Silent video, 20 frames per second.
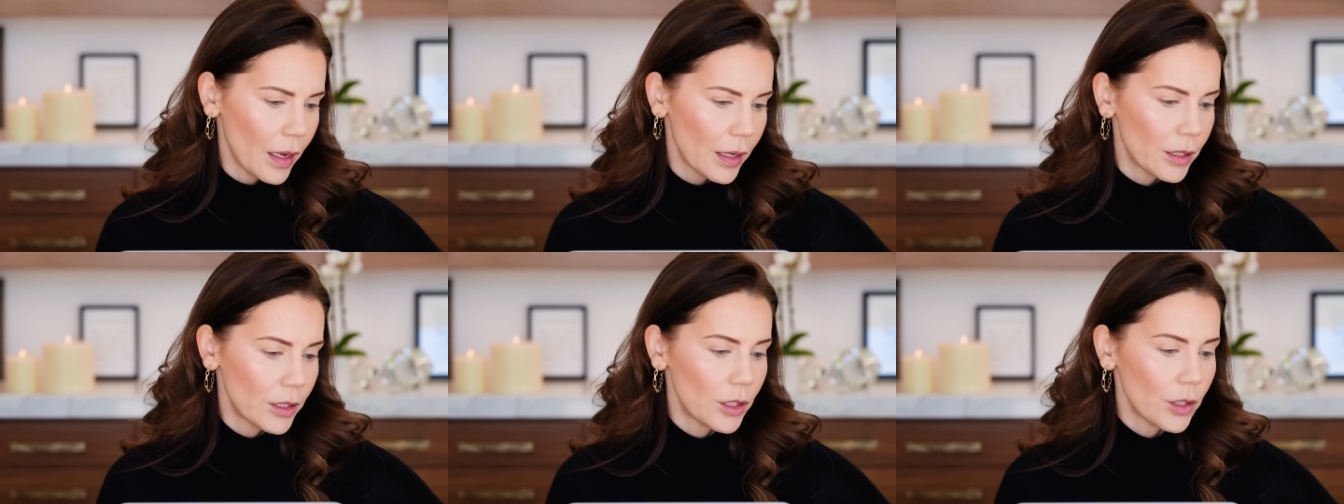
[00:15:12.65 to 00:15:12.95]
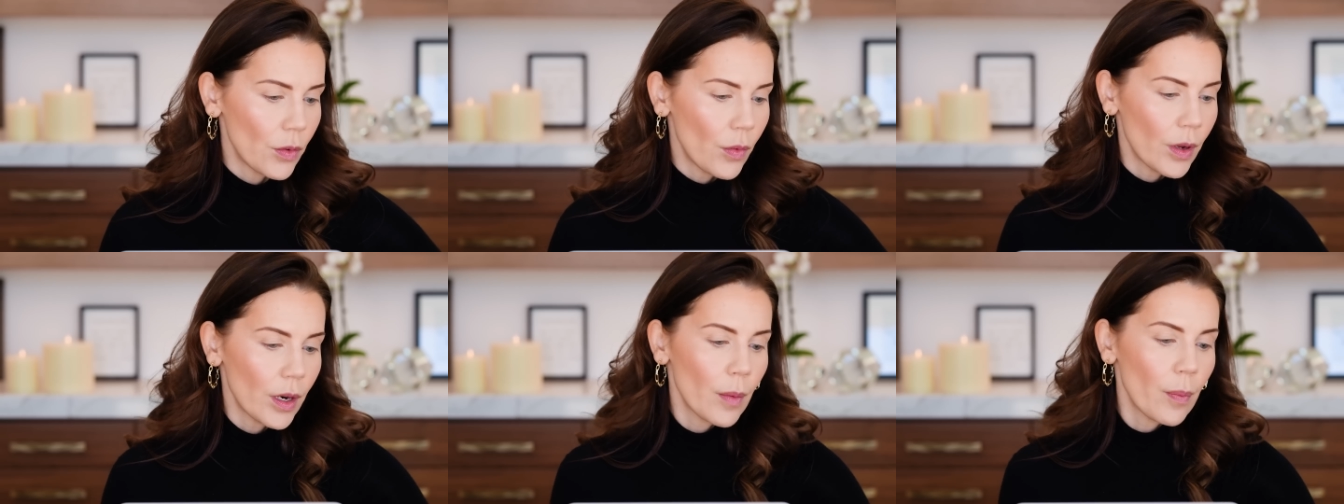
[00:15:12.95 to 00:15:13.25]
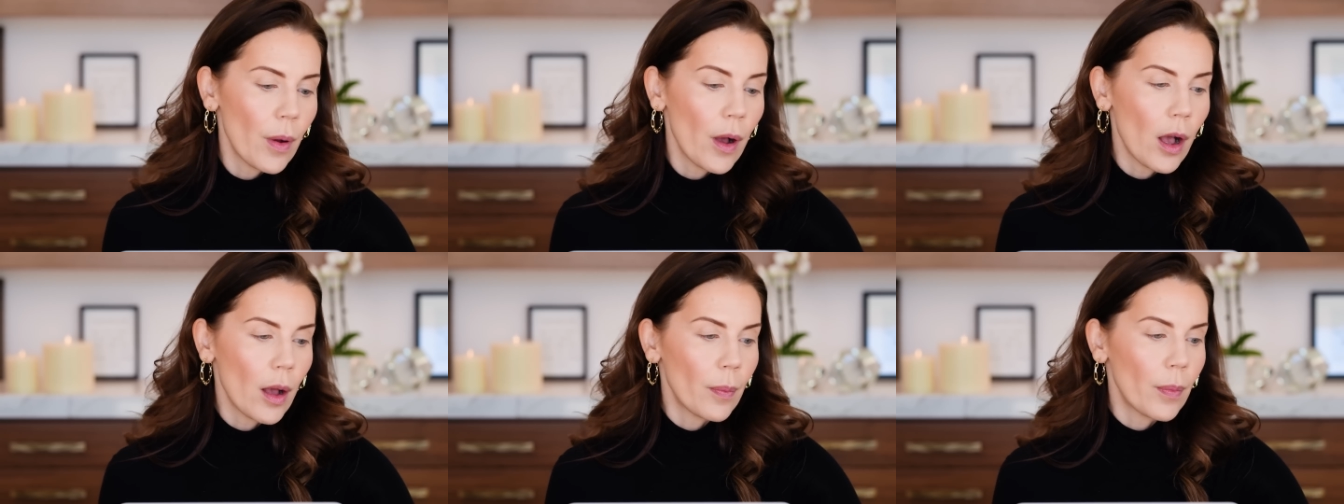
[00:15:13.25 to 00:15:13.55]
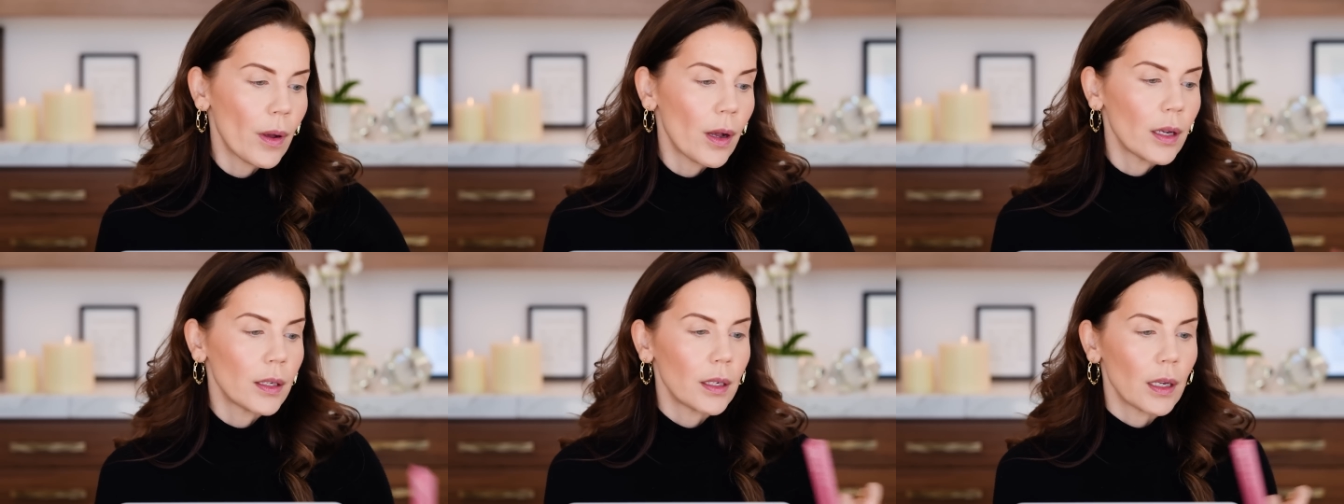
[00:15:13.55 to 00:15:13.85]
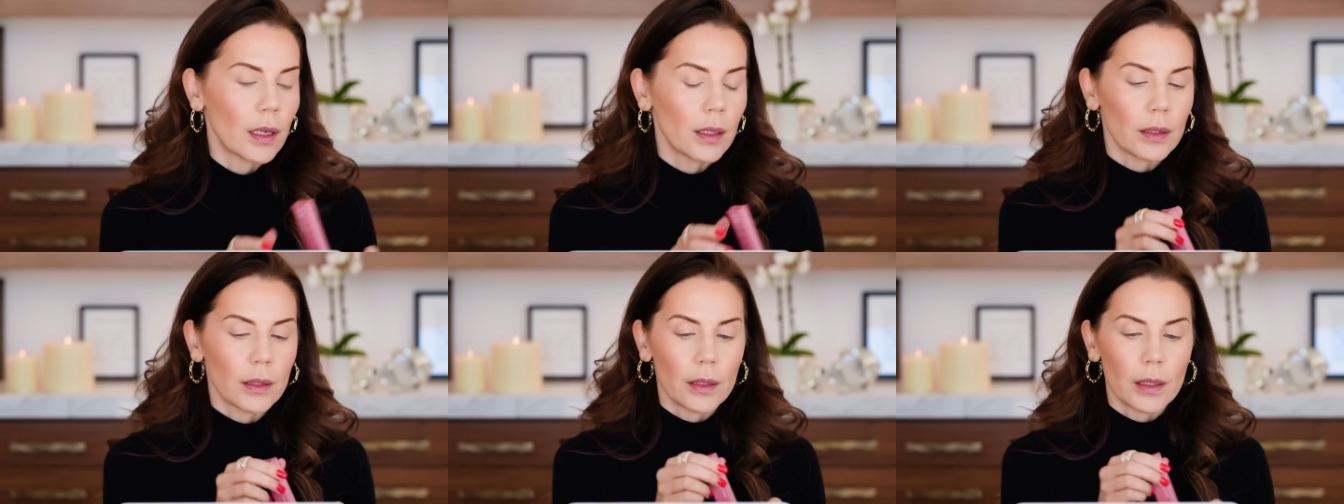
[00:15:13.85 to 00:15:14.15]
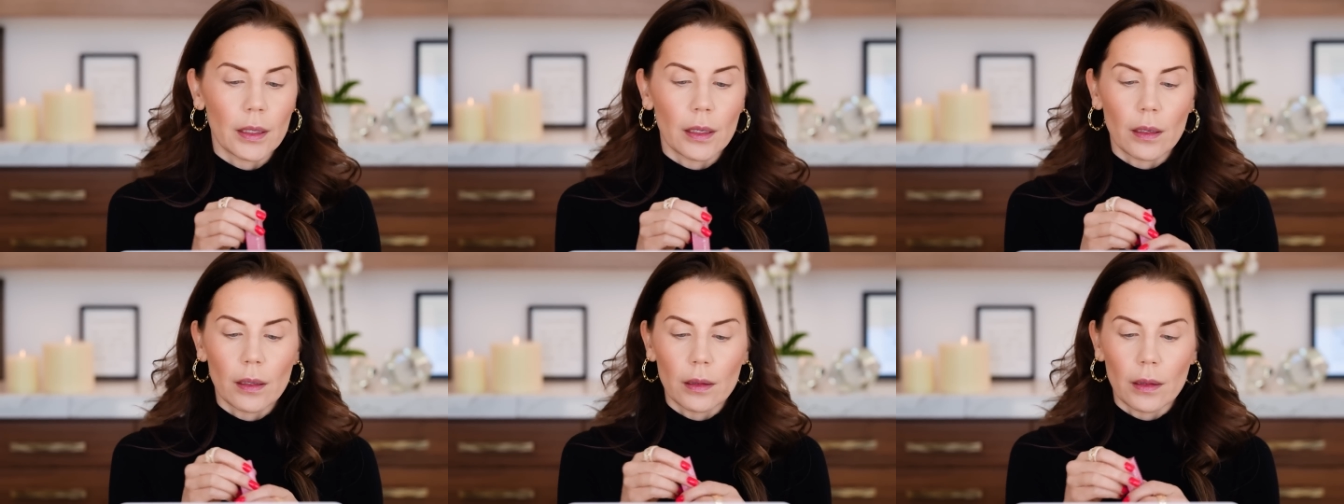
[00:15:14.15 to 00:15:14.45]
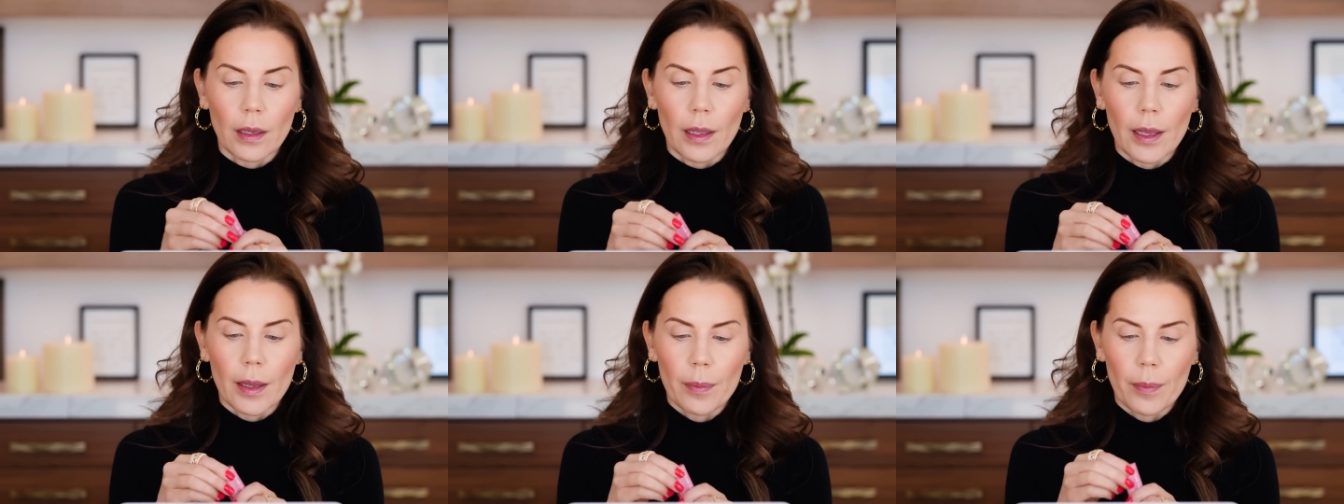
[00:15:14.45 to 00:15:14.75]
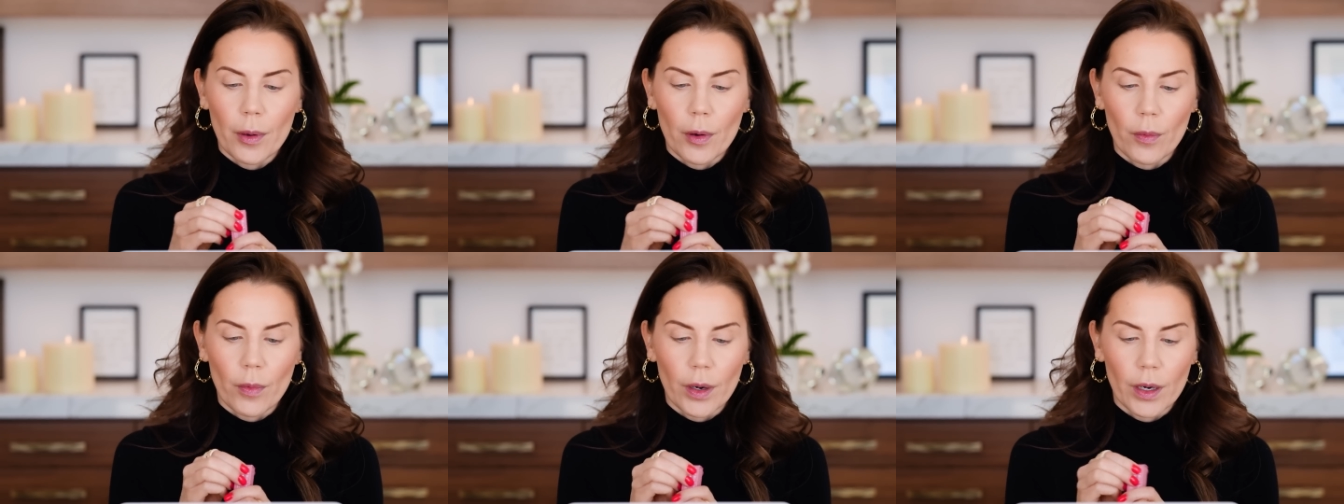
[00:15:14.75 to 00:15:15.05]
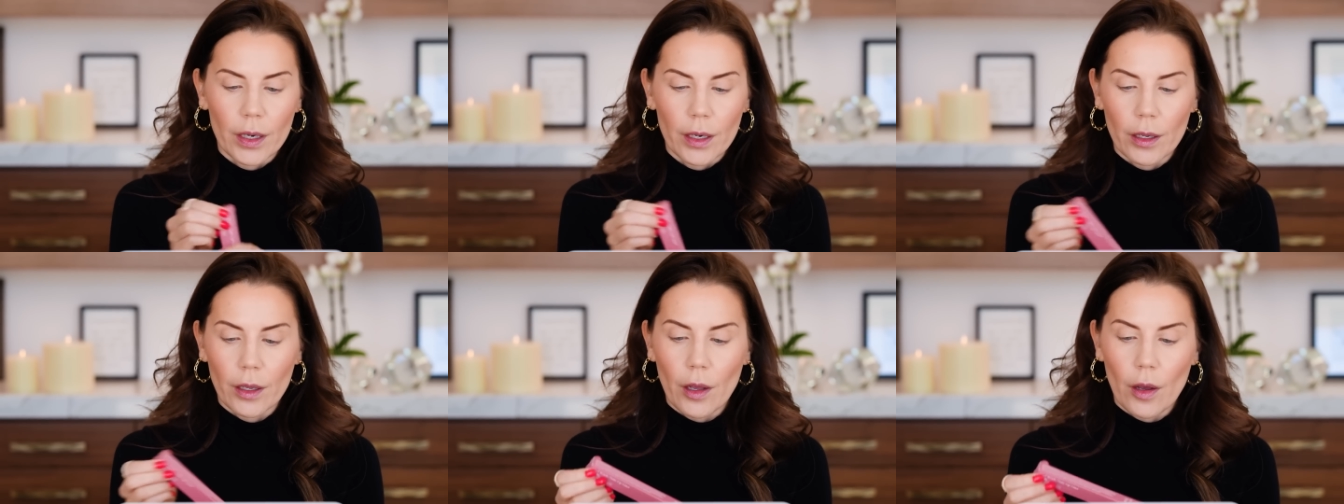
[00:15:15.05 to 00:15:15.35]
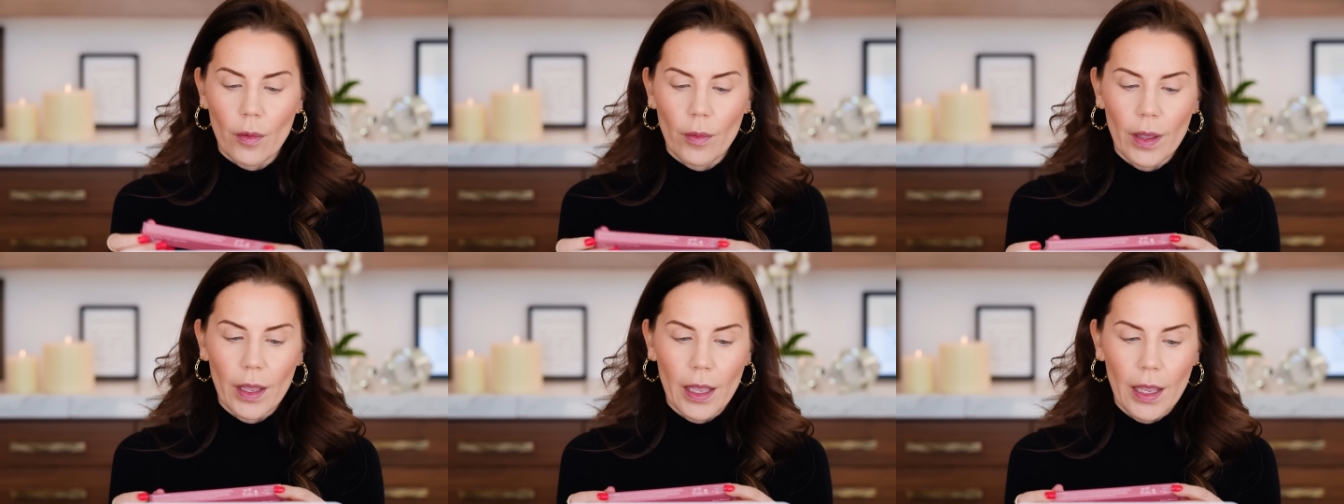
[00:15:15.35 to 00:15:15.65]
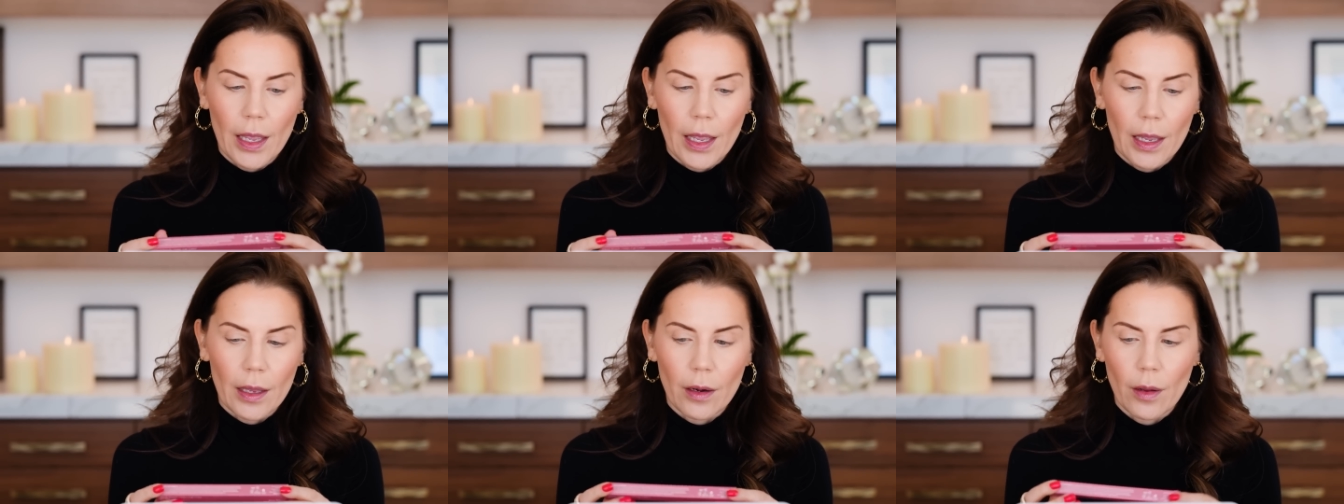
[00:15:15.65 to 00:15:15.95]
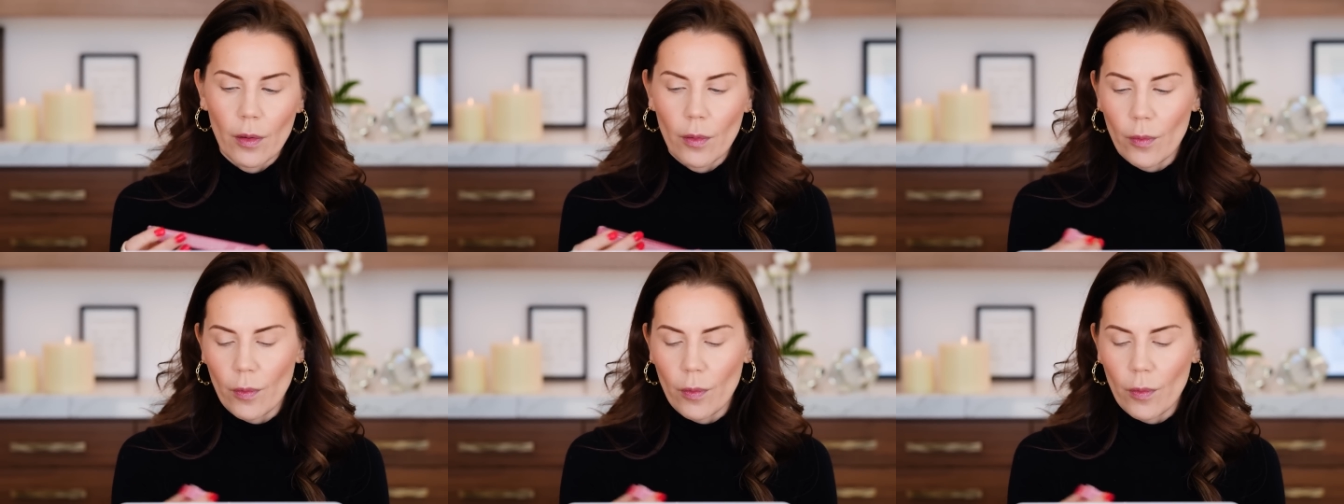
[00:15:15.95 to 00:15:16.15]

I do want to pop on a little lip. We're going to go in